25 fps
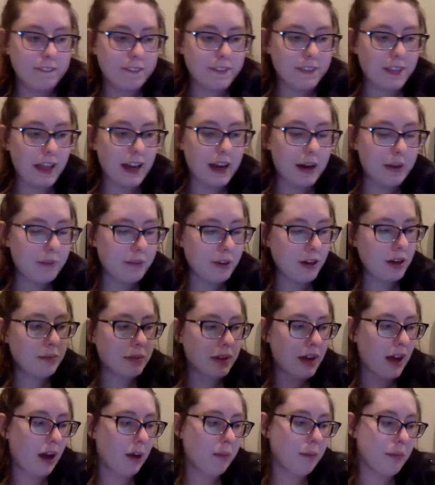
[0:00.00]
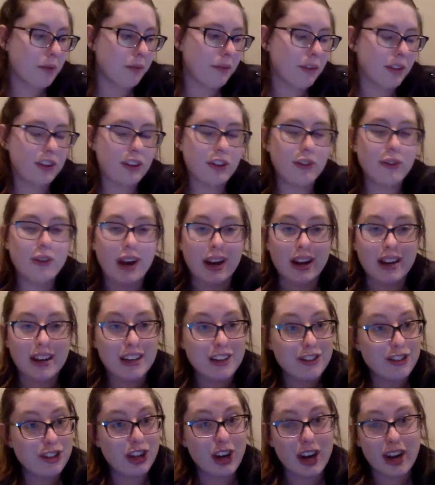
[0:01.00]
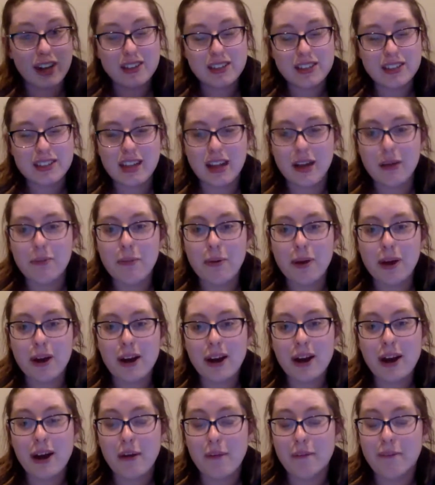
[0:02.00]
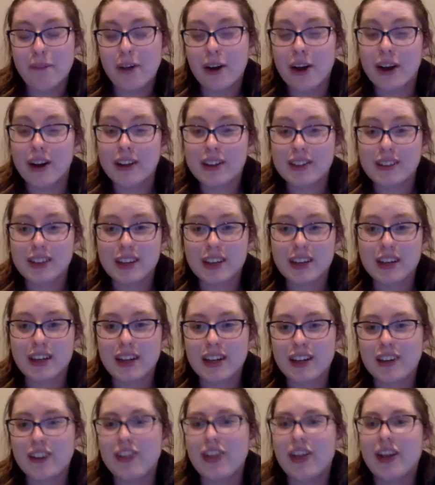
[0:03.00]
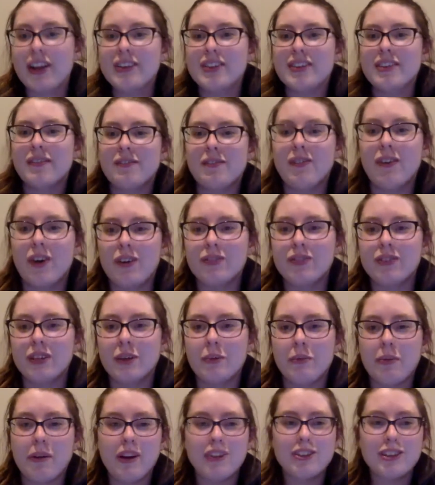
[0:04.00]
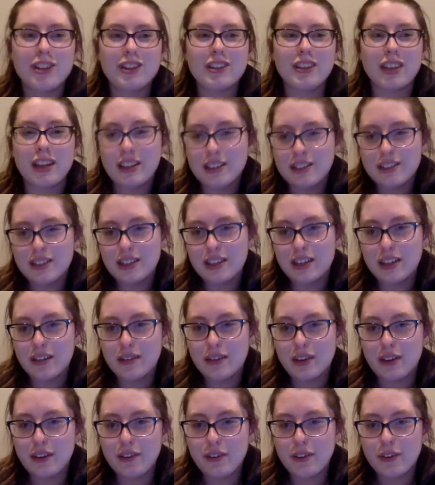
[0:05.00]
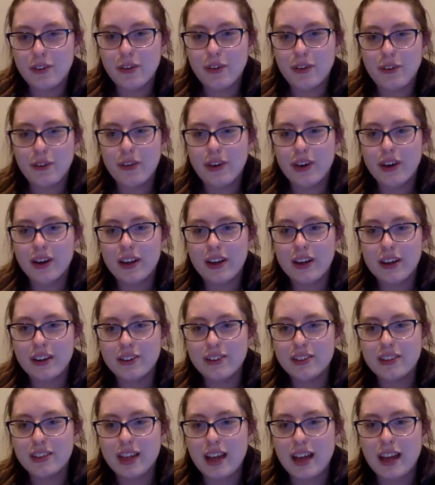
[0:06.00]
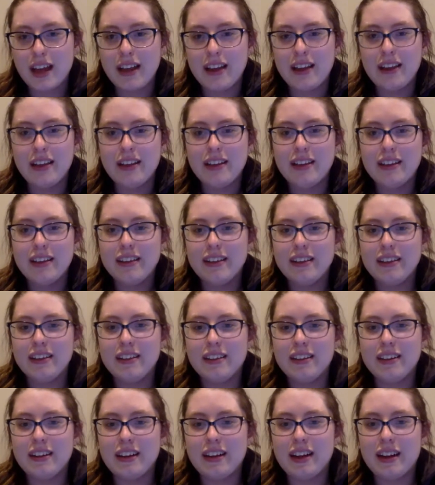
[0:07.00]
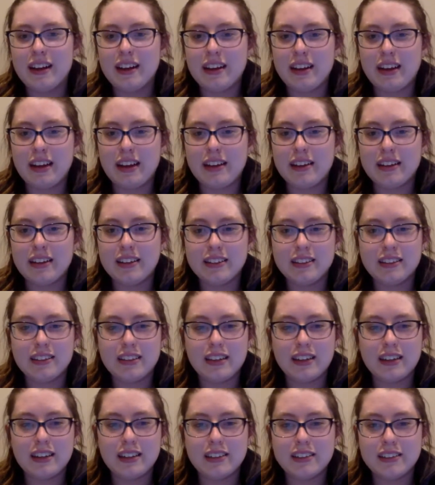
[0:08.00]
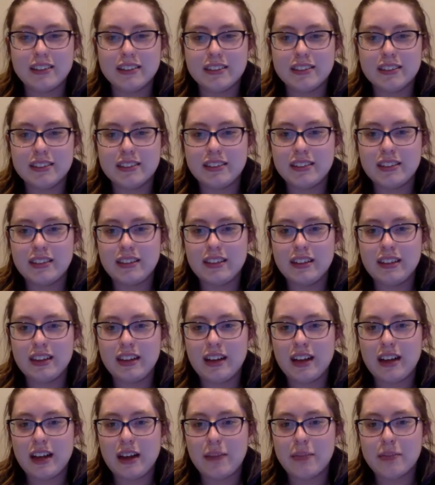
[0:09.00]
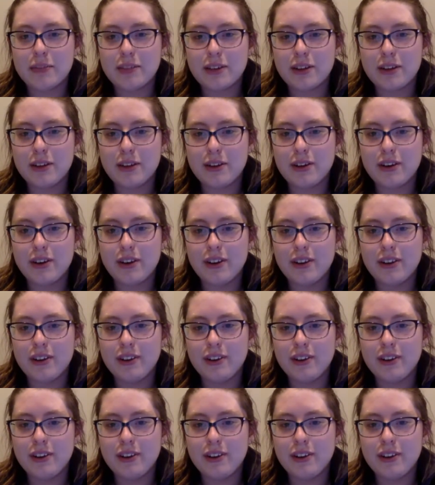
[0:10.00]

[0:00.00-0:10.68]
that I'm going to be helping with you, and I need you guys' help on it. And I'm very excited to get you guys involved in the project. Thanks to the 3 of you who are here today. Again, today's episode